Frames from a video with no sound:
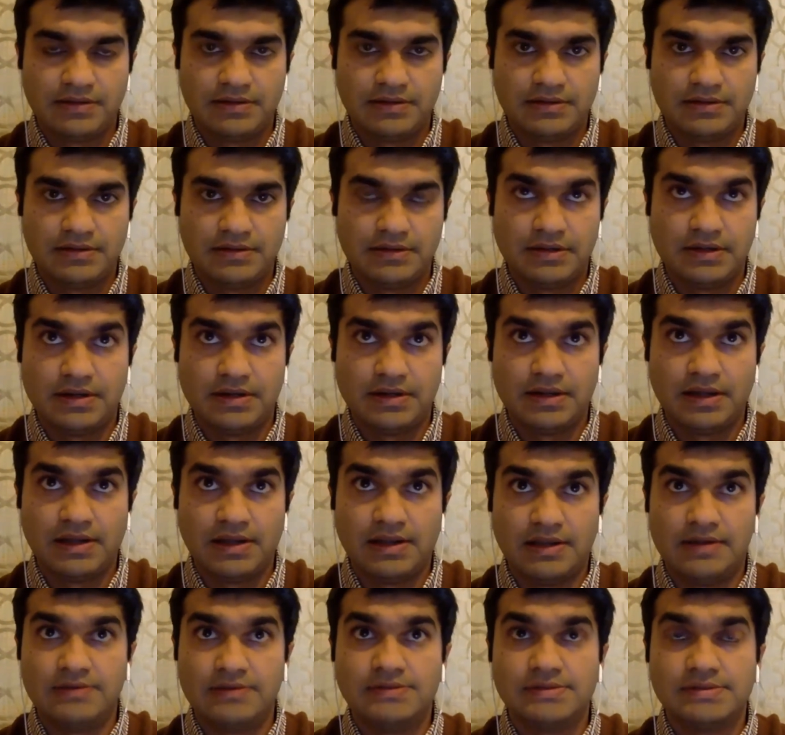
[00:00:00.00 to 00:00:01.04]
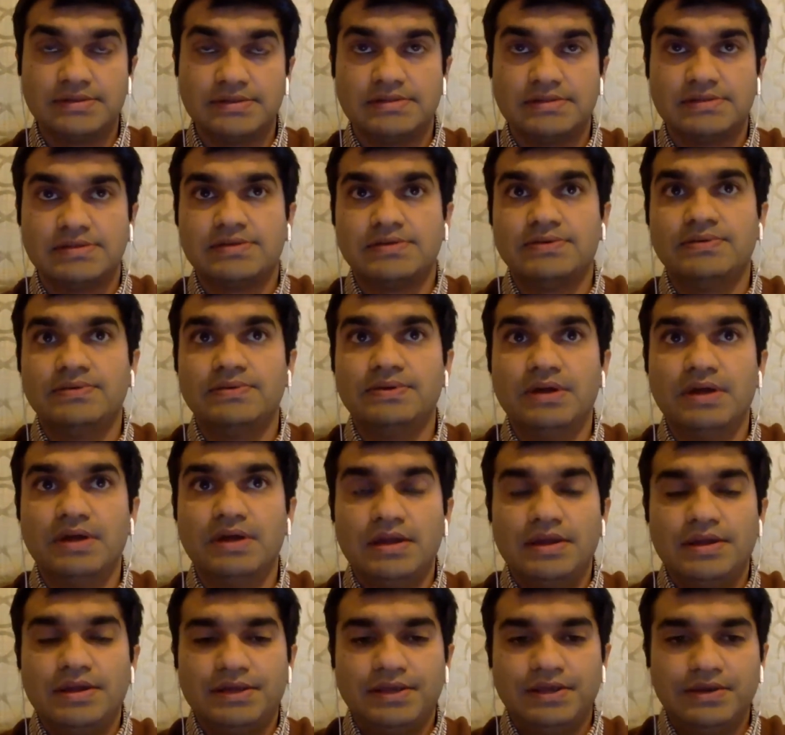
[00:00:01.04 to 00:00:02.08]
it allows us to
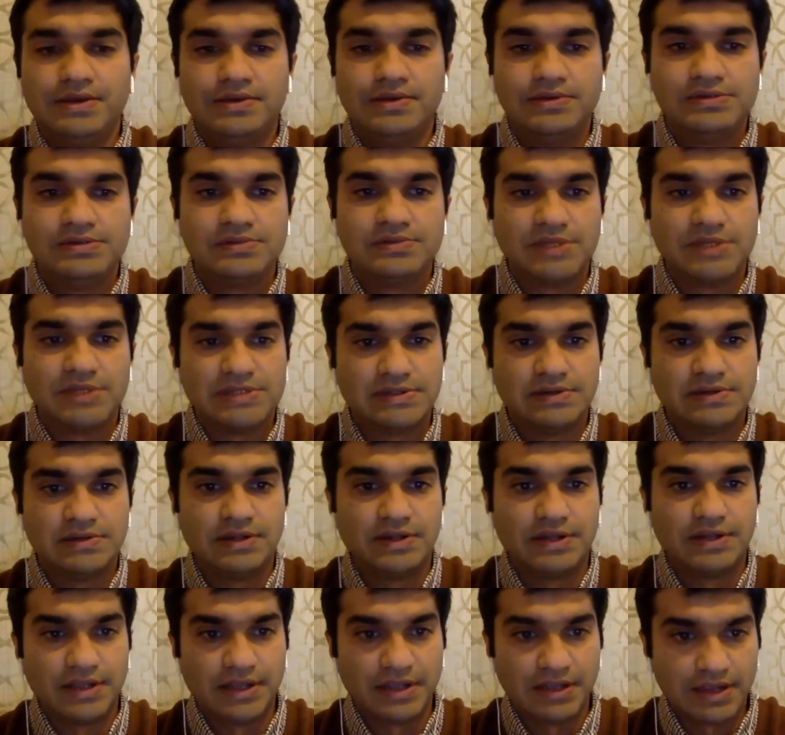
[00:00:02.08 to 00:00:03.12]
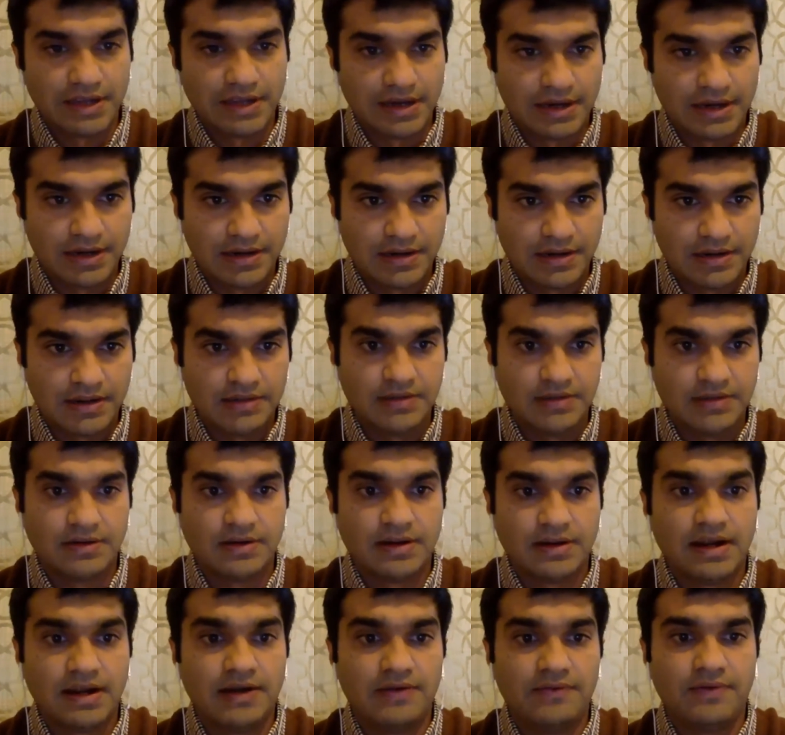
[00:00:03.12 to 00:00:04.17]
use machine learning and other
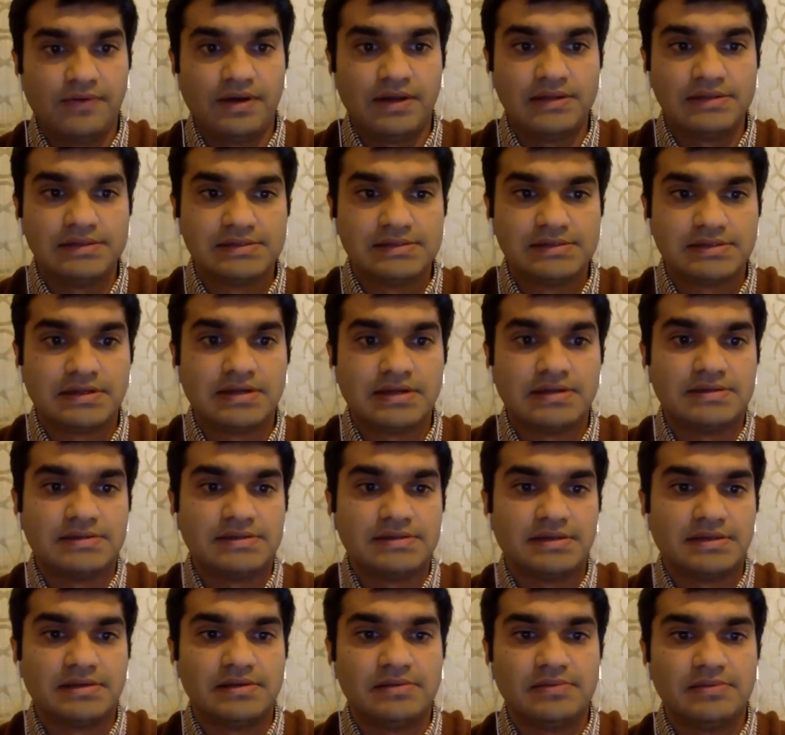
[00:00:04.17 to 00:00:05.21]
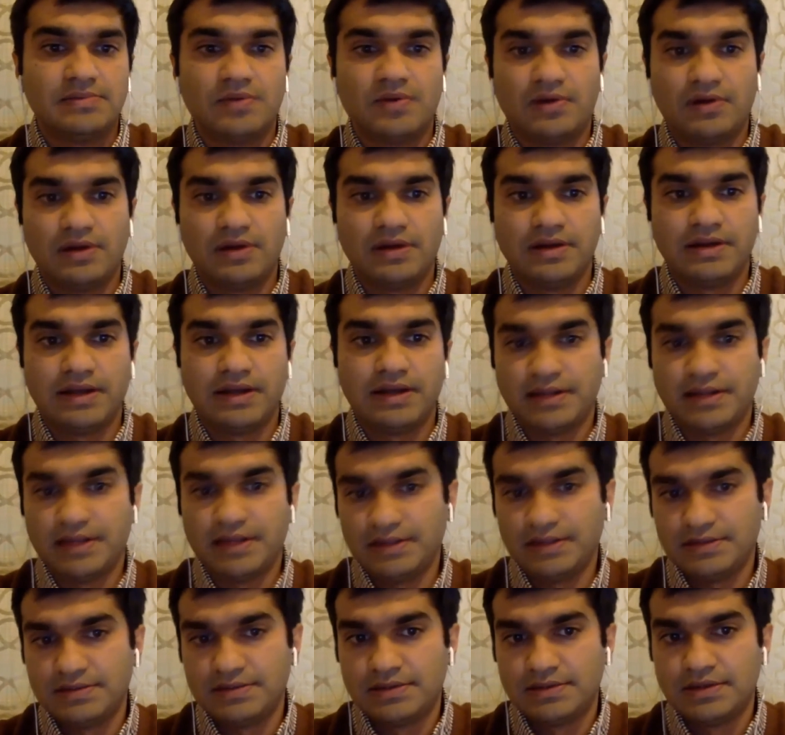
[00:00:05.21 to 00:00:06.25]
advanced statistical modeling
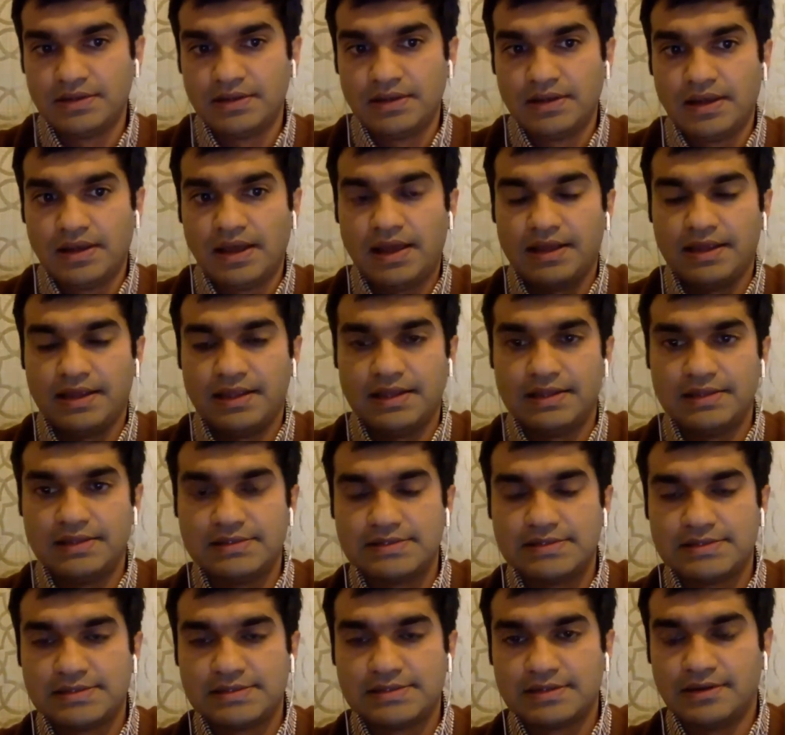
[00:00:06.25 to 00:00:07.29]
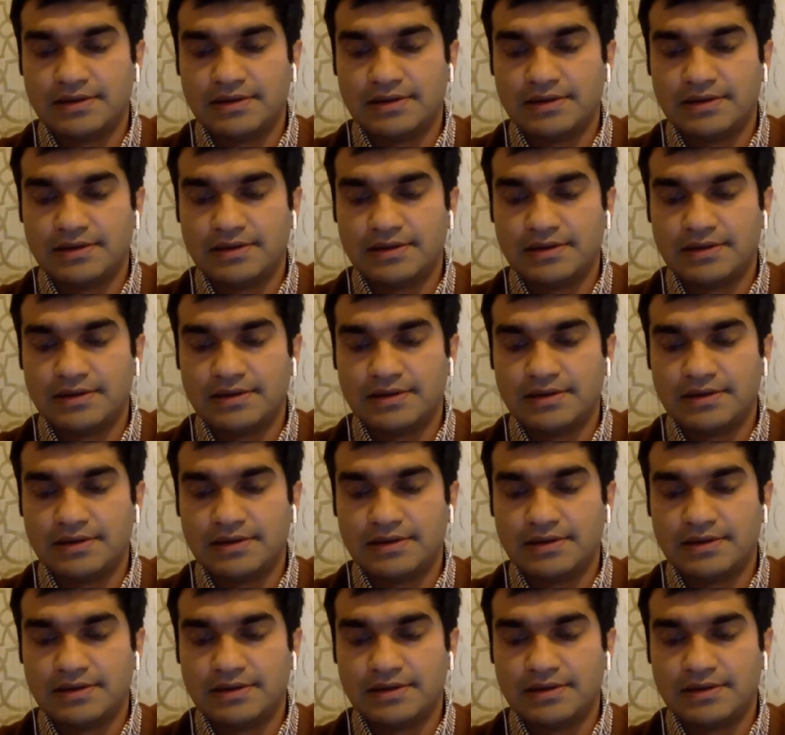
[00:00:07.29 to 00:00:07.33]
techniques, I guess,